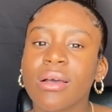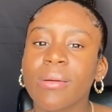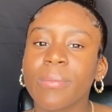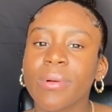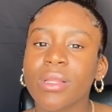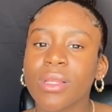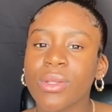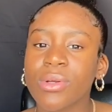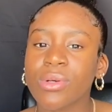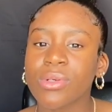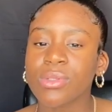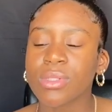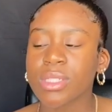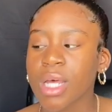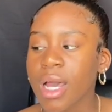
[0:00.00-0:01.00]
political
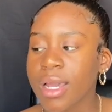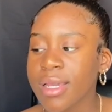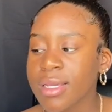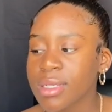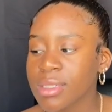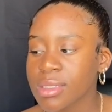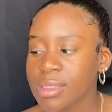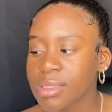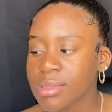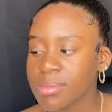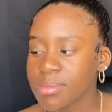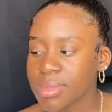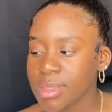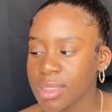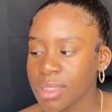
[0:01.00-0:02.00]
science,
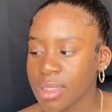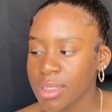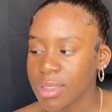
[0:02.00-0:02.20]
but